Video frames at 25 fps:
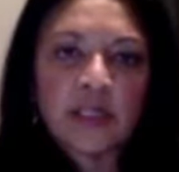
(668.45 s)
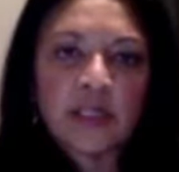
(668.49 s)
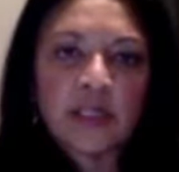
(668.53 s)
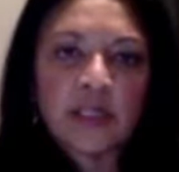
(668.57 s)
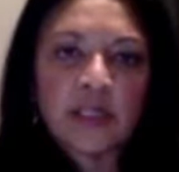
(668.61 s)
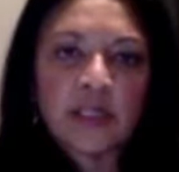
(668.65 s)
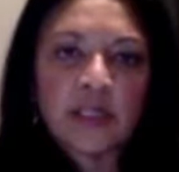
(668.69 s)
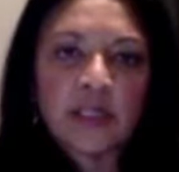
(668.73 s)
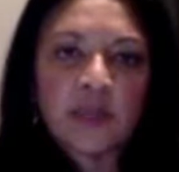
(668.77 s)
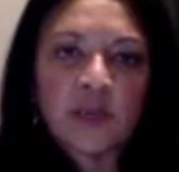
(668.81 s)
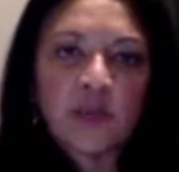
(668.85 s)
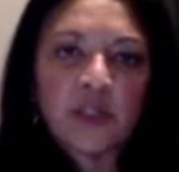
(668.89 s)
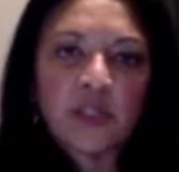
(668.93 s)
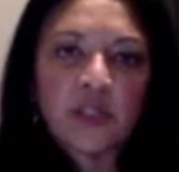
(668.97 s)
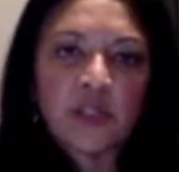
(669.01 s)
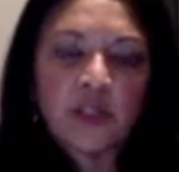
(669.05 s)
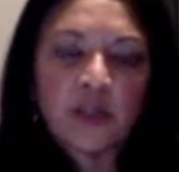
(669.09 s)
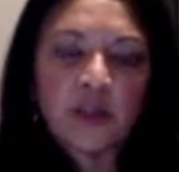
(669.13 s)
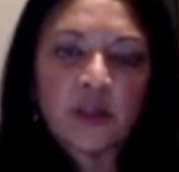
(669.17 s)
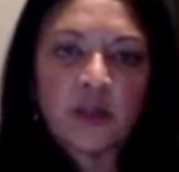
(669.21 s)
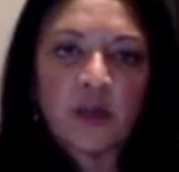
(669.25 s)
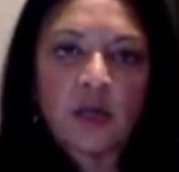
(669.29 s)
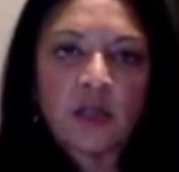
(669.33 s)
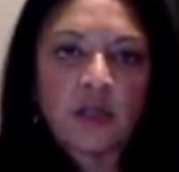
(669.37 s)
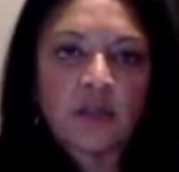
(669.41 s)
Oftentimes
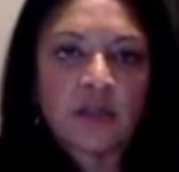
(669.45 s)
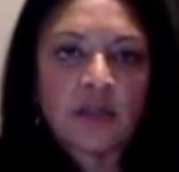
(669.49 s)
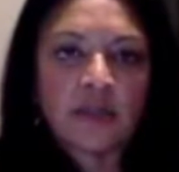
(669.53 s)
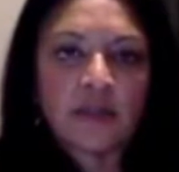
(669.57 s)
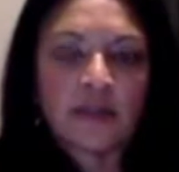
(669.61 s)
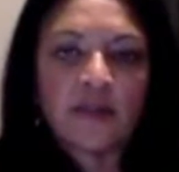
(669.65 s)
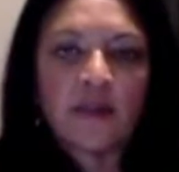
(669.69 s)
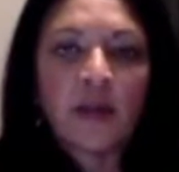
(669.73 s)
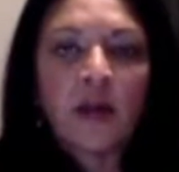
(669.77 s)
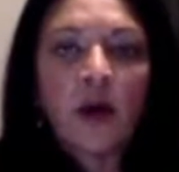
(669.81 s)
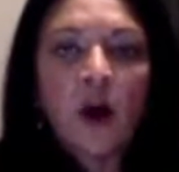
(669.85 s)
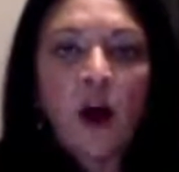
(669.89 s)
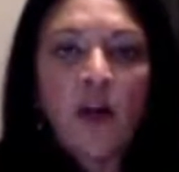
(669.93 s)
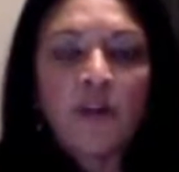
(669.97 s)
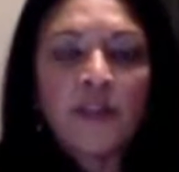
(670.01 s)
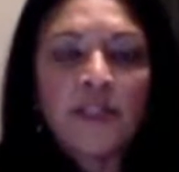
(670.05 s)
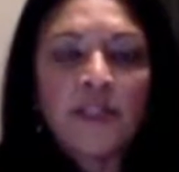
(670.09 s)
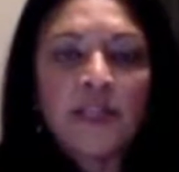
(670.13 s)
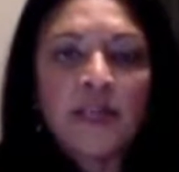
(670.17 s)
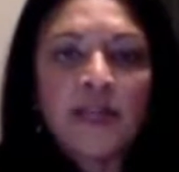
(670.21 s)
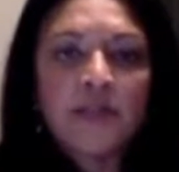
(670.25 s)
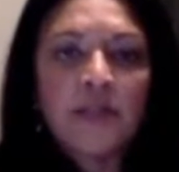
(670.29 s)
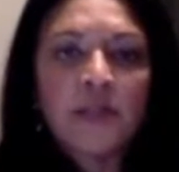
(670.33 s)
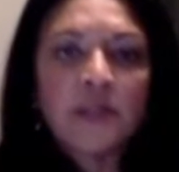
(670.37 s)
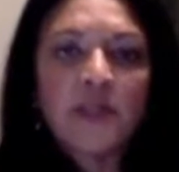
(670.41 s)
those are, more
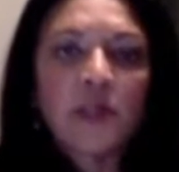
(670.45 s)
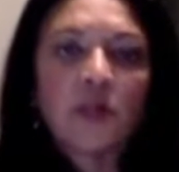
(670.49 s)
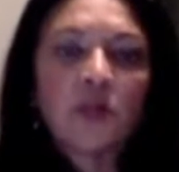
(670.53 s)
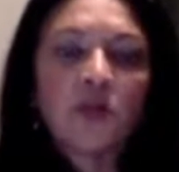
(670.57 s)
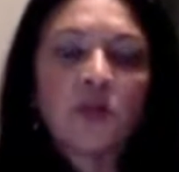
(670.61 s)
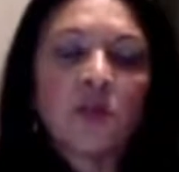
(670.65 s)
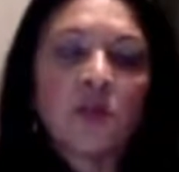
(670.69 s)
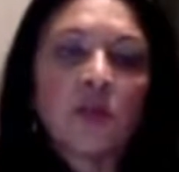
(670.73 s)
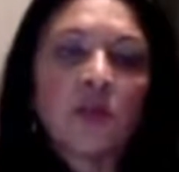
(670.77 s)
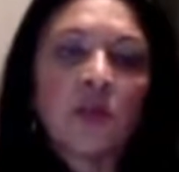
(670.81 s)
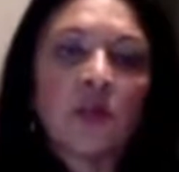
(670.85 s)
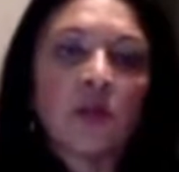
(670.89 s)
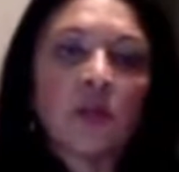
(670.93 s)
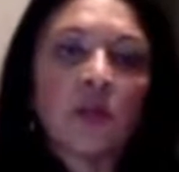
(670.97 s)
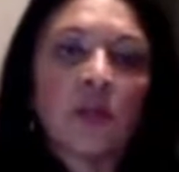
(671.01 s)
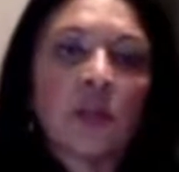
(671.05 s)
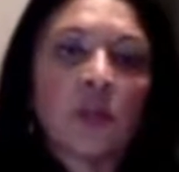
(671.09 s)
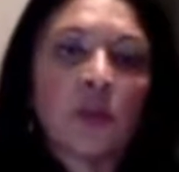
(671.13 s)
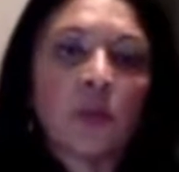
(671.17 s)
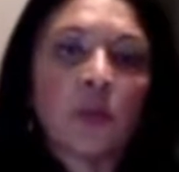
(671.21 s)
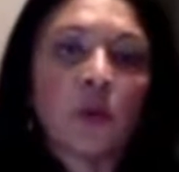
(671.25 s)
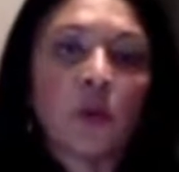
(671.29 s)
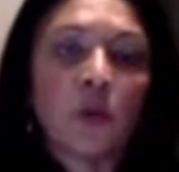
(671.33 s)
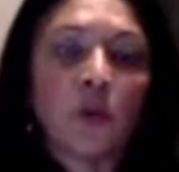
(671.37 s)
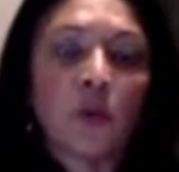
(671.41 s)
women are in those
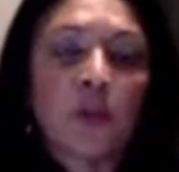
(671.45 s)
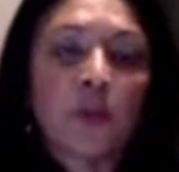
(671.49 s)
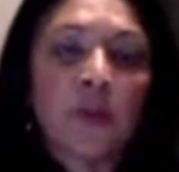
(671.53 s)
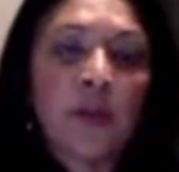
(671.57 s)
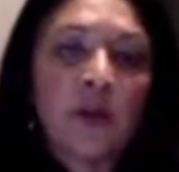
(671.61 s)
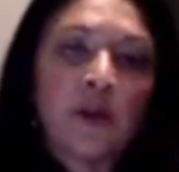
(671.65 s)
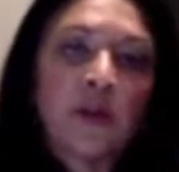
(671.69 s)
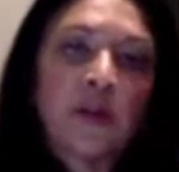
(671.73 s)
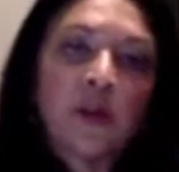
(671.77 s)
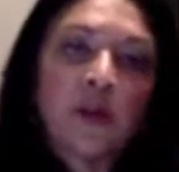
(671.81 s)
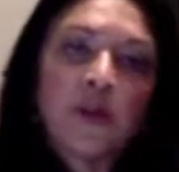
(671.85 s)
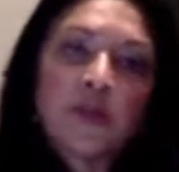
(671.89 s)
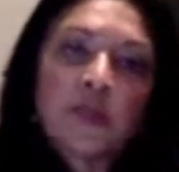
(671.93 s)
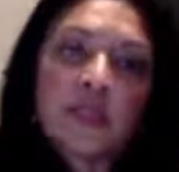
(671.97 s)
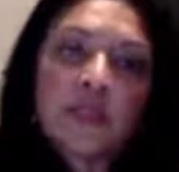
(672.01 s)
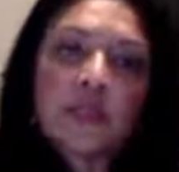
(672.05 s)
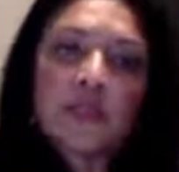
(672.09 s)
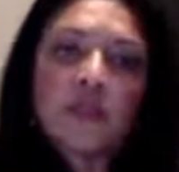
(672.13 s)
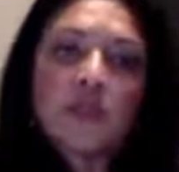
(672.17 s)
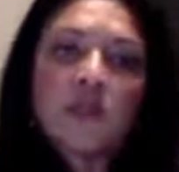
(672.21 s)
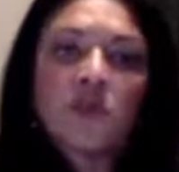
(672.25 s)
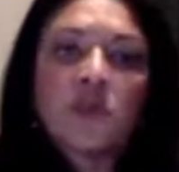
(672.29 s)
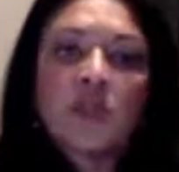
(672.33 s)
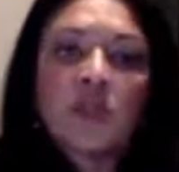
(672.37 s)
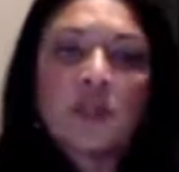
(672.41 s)
industries, more women
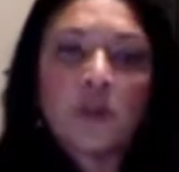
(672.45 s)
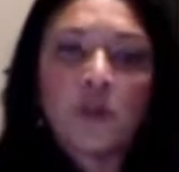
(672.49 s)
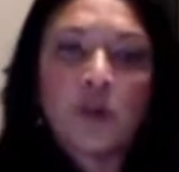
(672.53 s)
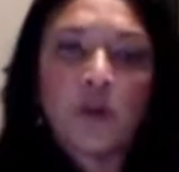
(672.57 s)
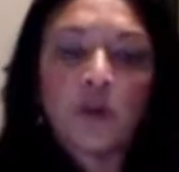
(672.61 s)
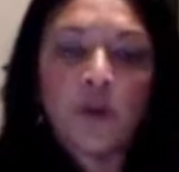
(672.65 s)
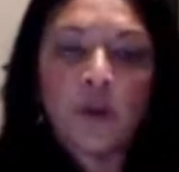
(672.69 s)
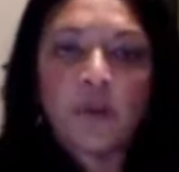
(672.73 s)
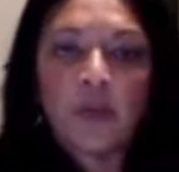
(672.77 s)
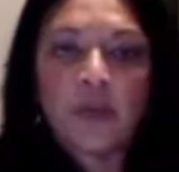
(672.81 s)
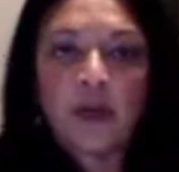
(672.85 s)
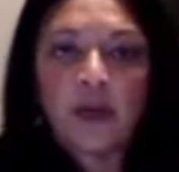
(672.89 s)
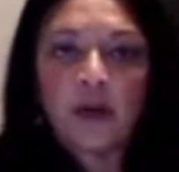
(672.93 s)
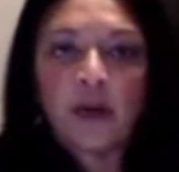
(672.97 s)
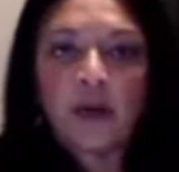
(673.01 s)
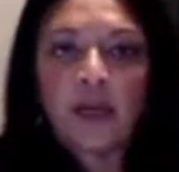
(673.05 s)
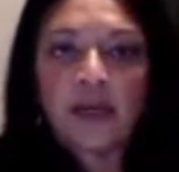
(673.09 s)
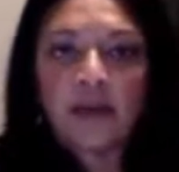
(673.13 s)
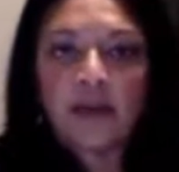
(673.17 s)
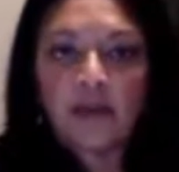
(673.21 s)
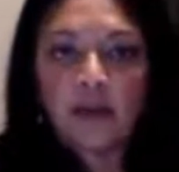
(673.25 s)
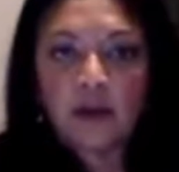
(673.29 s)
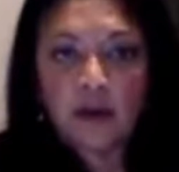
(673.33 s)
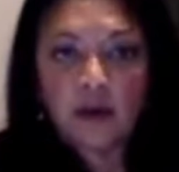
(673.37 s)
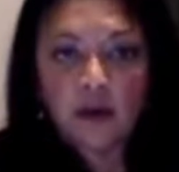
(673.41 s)
are in the
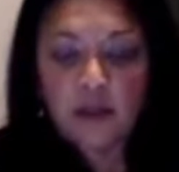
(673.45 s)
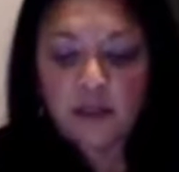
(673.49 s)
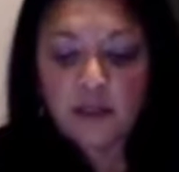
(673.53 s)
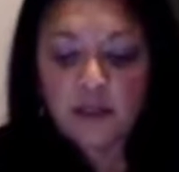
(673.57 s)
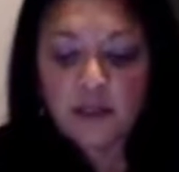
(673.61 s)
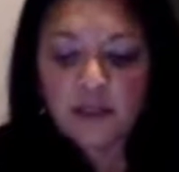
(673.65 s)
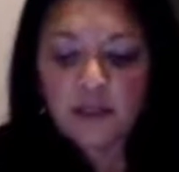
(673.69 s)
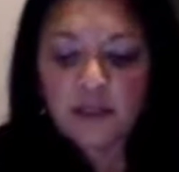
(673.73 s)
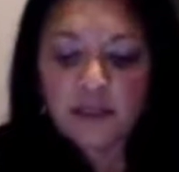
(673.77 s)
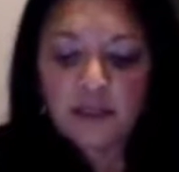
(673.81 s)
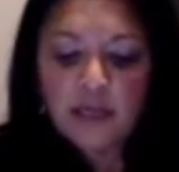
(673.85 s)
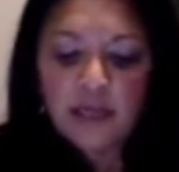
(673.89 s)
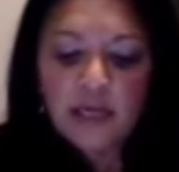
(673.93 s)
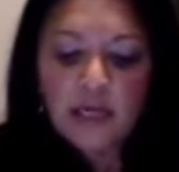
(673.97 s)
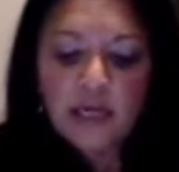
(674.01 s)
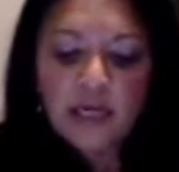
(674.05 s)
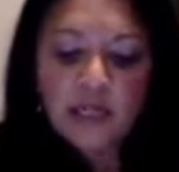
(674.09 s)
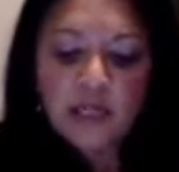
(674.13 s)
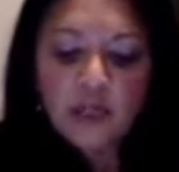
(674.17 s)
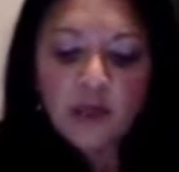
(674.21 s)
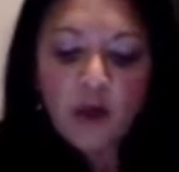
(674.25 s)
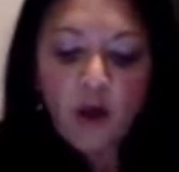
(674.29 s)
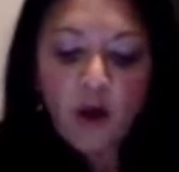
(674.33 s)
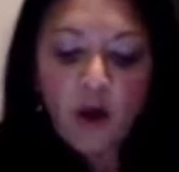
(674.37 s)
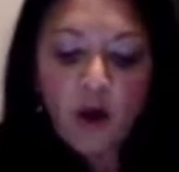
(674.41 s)
arts.
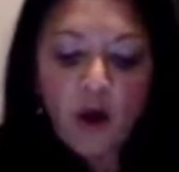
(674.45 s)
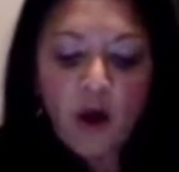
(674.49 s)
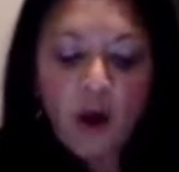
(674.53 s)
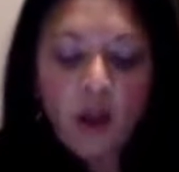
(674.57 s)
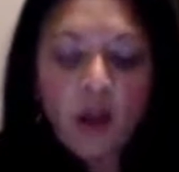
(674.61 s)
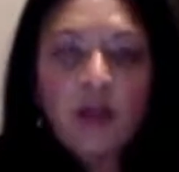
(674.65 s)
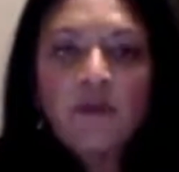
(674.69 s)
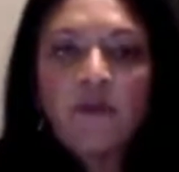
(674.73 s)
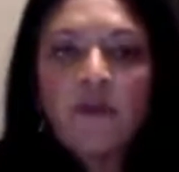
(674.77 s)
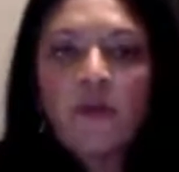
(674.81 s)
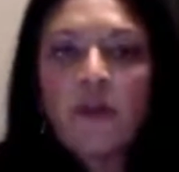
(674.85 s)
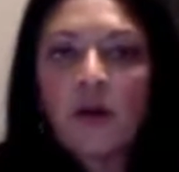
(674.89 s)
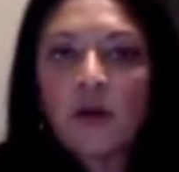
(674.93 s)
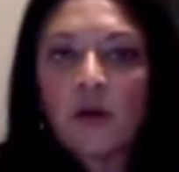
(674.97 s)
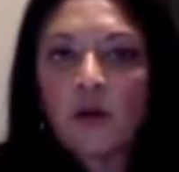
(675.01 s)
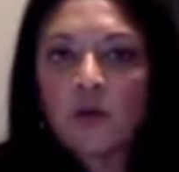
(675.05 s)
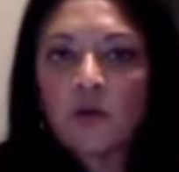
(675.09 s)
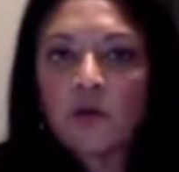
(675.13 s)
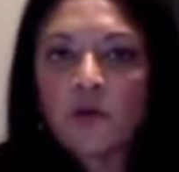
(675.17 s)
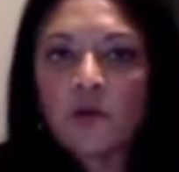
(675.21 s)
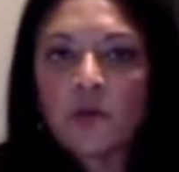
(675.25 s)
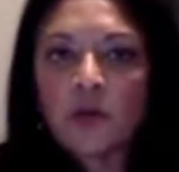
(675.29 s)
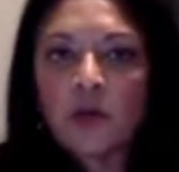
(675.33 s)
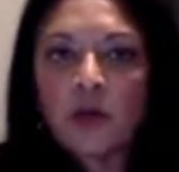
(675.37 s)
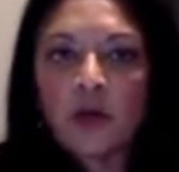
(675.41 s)
So all of
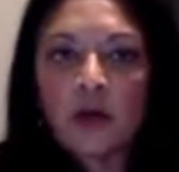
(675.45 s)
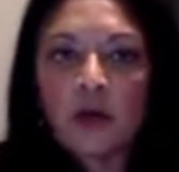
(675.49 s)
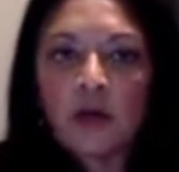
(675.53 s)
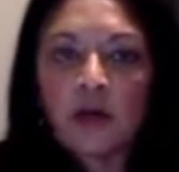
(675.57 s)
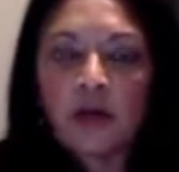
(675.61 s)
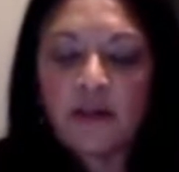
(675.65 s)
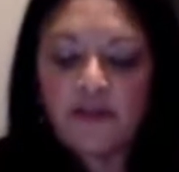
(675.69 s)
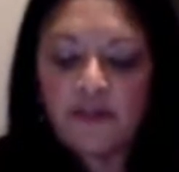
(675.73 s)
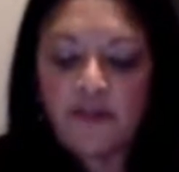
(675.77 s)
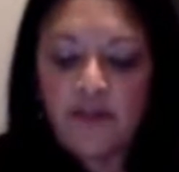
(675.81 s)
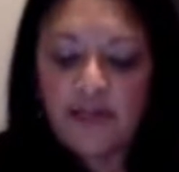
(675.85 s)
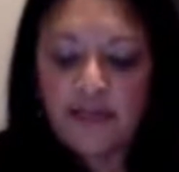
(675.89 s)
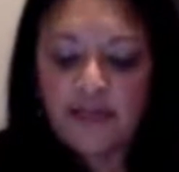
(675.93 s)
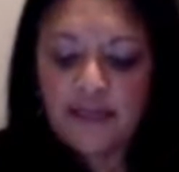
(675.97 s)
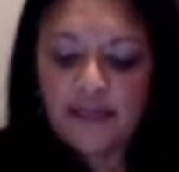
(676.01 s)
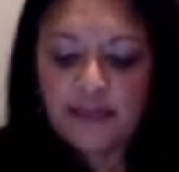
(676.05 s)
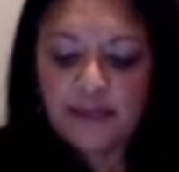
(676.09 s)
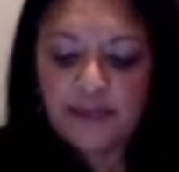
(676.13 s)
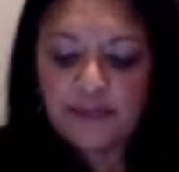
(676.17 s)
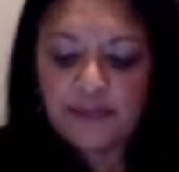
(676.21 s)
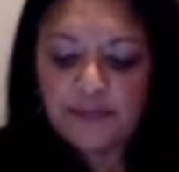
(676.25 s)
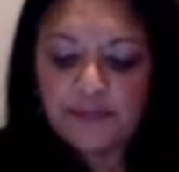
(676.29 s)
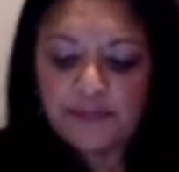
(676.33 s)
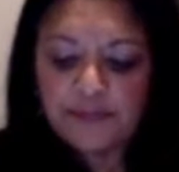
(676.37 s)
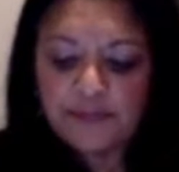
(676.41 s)
those are
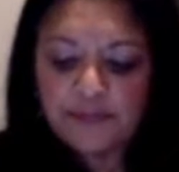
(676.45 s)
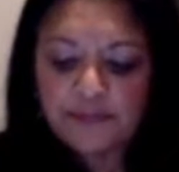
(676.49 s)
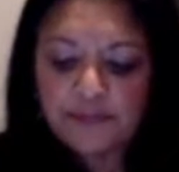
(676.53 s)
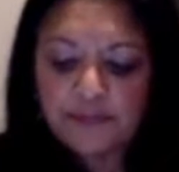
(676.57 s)
good.